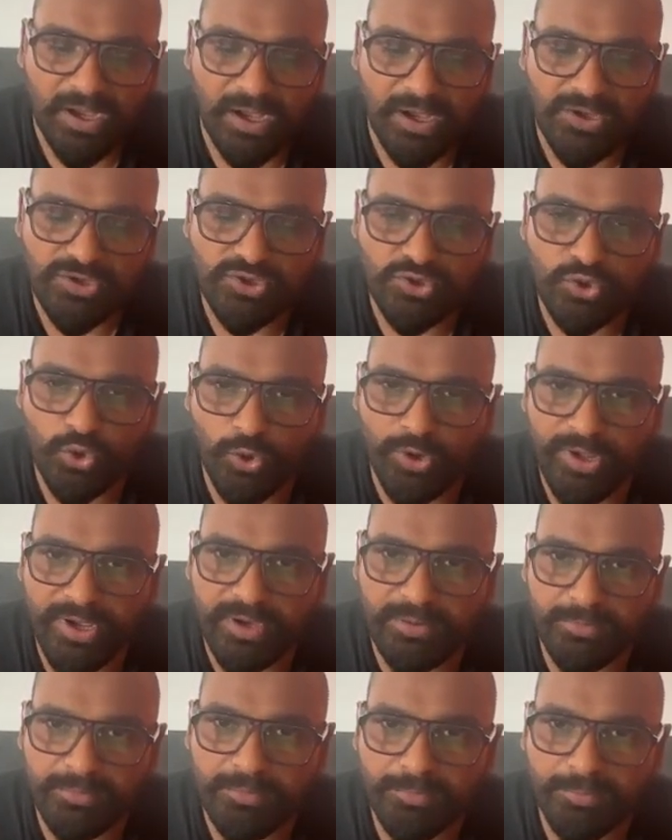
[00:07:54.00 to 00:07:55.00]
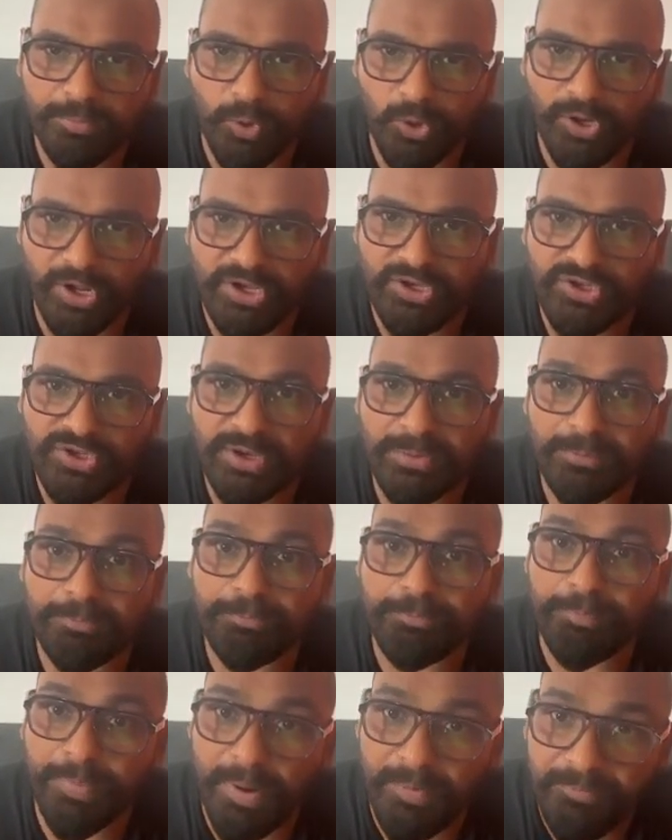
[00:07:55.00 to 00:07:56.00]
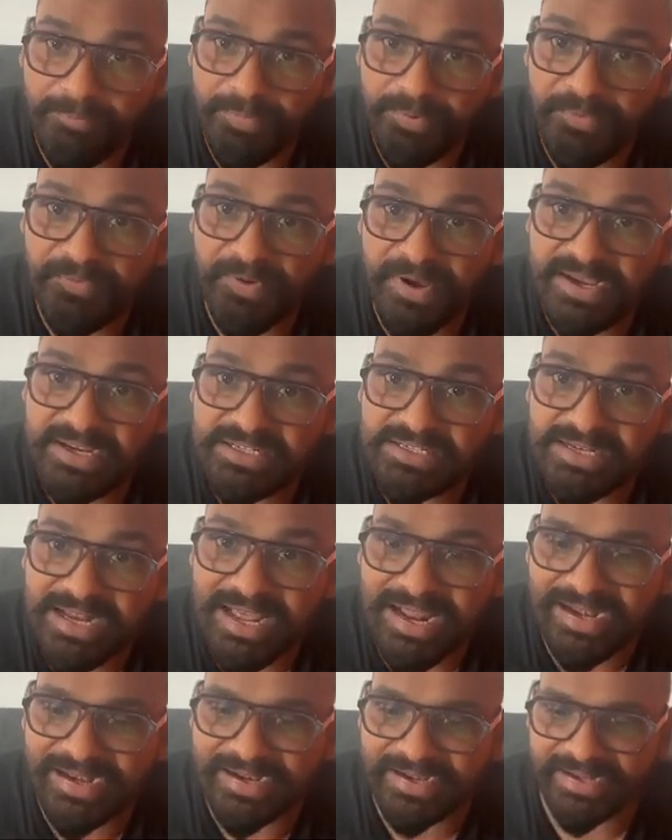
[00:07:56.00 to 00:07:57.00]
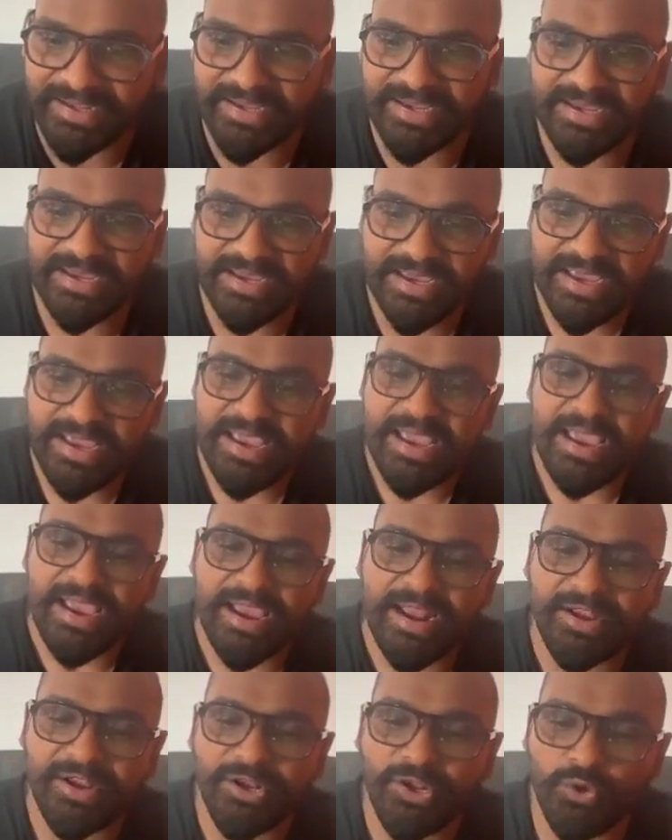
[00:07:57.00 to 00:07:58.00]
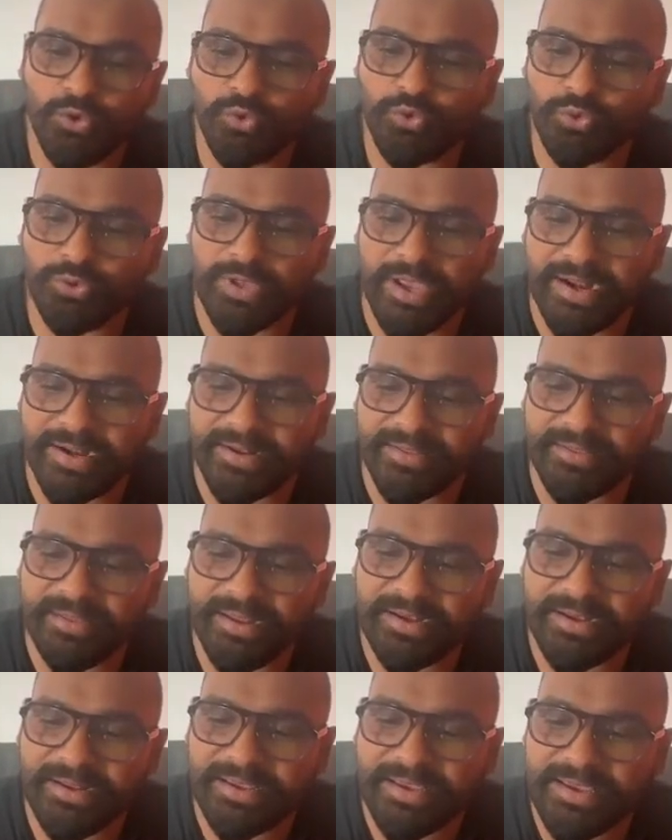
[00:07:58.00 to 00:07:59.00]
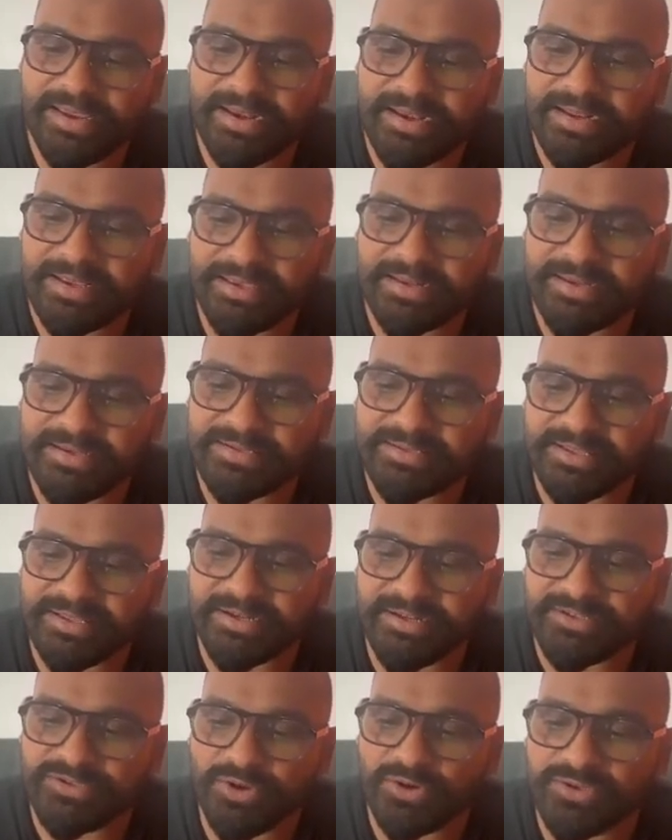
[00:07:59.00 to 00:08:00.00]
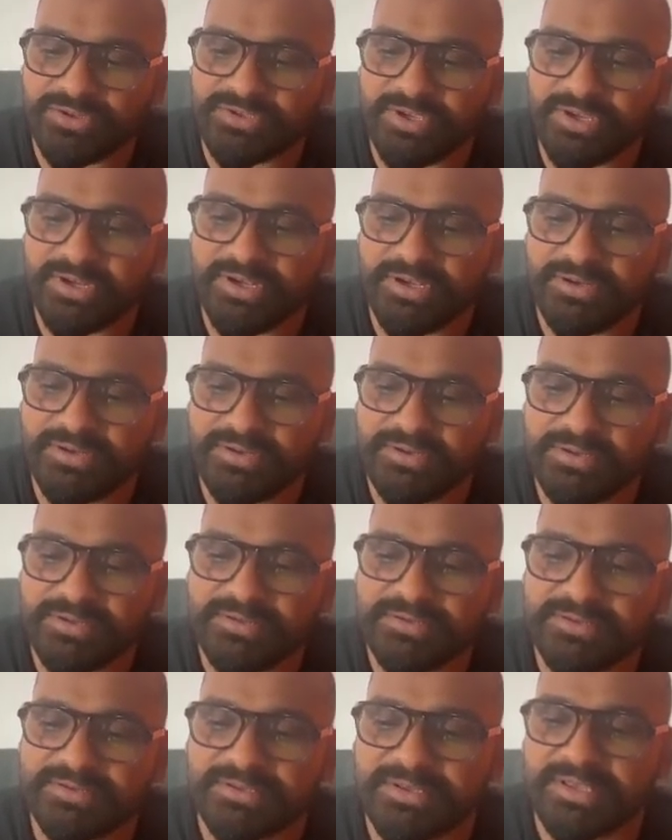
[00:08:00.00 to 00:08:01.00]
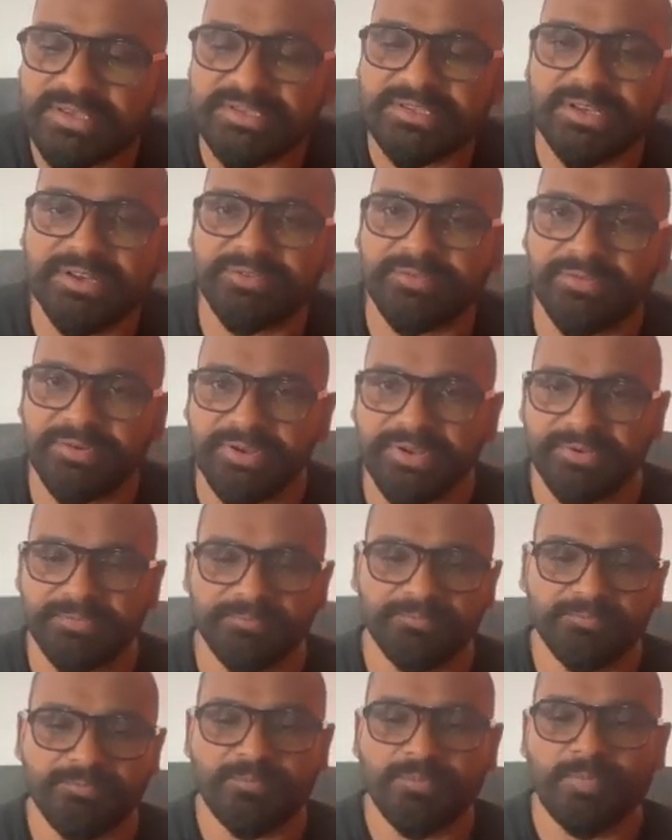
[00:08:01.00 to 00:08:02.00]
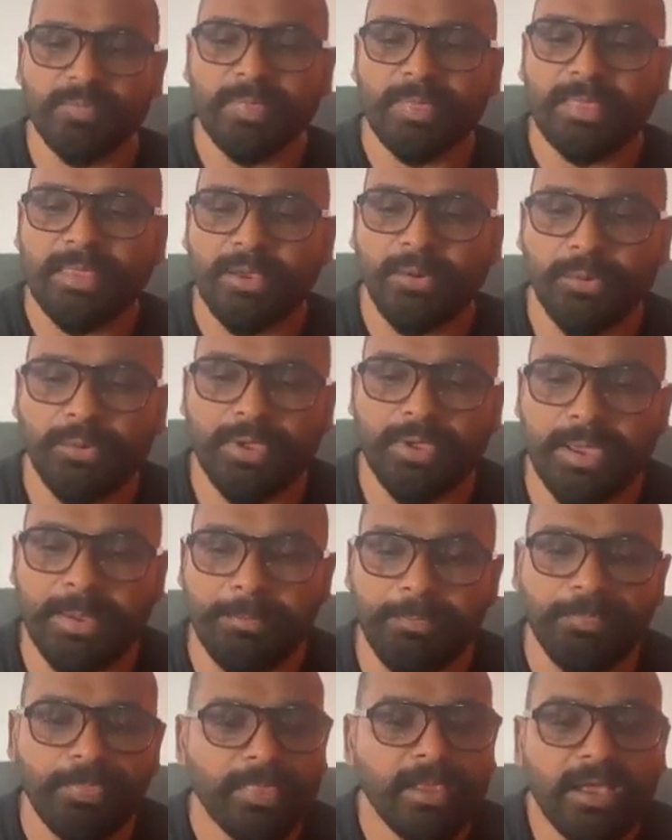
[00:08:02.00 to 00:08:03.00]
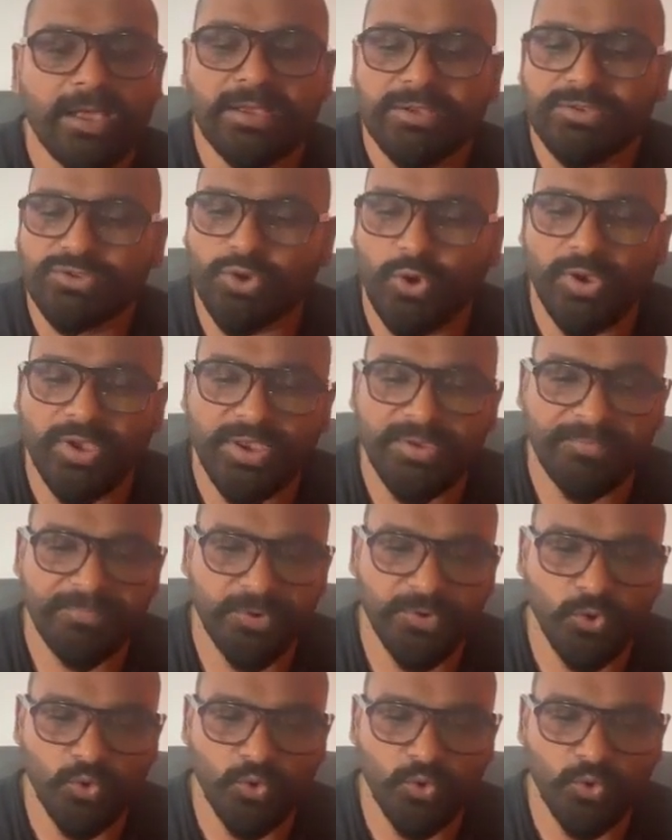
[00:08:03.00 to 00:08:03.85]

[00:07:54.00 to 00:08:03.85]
sodium potassium pump functionality, and due to that increase the digoxin sensitivity. Okay, so if you